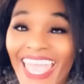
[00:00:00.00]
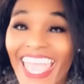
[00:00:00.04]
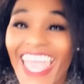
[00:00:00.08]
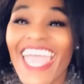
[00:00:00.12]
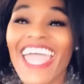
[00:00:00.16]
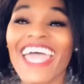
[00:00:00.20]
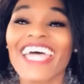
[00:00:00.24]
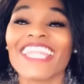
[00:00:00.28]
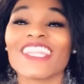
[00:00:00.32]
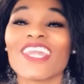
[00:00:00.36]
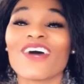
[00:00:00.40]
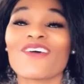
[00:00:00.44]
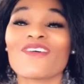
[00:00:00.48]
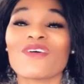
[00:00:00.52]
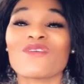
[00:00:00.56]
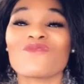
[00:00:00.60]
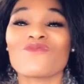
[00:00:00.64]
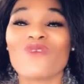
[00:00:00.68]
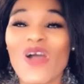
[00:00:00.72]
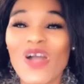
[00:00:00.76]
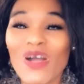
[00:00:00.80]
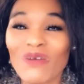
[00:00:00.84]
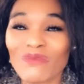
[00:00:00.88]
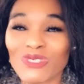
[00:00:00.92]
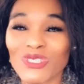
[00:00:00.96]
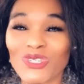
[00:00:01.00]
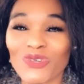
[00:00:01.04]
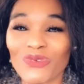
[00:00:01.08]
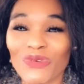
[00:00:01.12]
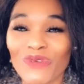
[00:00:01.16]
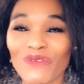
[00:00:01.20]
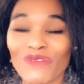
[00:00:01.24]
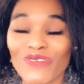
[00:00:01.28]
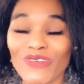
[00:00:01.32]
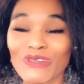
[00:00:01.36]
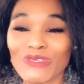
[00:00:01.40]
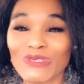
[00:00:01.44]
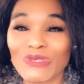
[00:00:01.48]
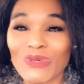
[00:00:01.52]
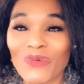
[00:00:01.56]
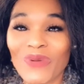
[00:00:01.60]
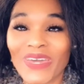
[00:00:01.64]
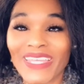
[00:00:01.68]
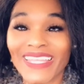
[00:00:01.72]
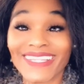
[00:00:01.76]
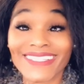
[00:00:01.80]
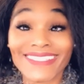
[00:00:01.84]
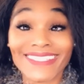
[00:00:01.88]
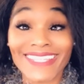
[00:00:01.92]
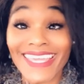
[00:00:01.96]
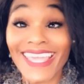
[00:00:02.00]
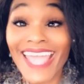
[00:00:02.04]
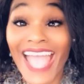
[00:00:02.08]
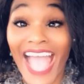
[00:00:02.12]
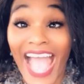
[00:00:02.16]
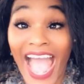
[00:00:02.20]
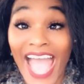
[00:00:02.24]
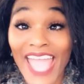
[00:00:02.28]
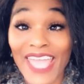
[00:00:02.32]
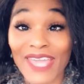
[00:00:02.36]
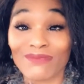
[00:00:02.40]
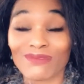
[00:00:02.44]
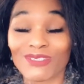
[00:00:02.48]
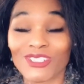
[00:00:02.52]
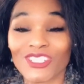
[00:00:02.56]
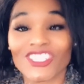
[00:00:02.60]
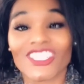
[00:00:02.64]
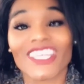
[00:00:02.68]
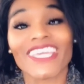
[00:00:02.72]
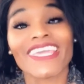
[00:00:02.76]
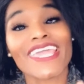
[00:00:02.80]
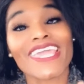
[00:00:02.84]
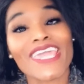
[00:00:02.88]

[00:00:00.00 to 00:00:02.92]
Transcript: Hello and welcome to Reviews with Whitney D. I am she.